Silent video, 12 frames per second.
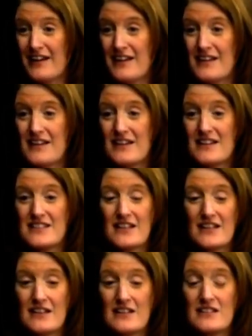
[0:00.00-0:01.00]
It is,
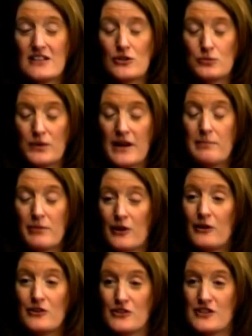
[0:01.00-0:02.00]
it is a great
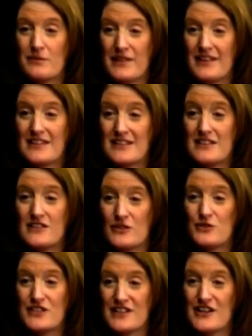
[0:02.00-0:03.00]
partnership that this
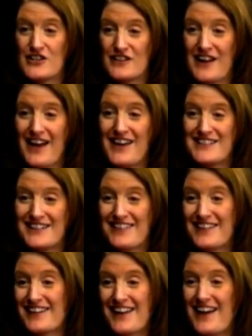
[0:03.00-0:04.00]
association has, and I
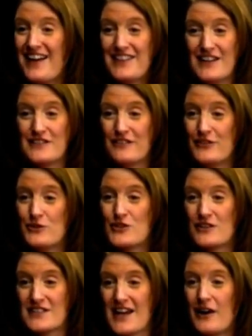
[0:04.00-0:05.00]
think that's the
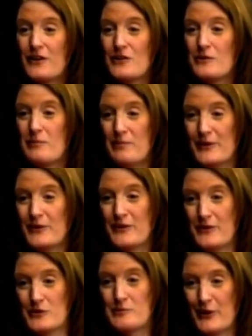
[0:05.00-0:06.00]
future is how do you build those